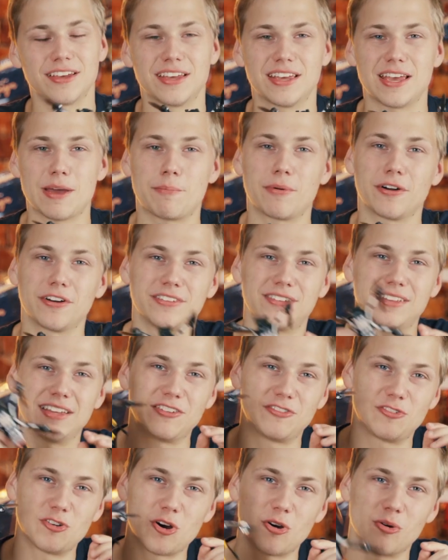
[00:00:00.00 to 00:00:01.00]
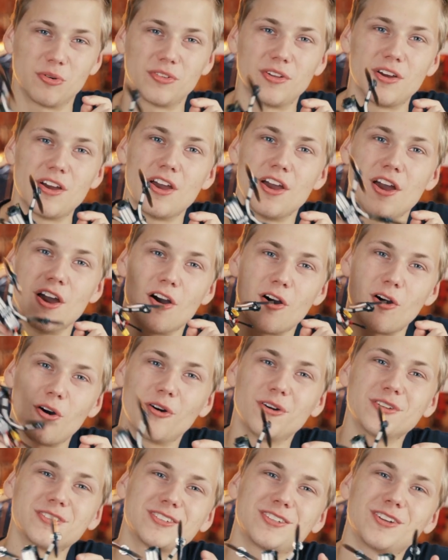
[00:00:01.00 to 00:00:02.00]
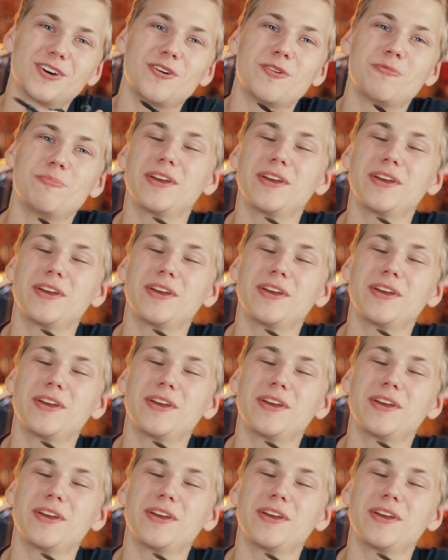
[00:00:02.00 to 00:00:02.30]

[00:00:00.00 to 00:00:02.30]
GEPRC drone. Also,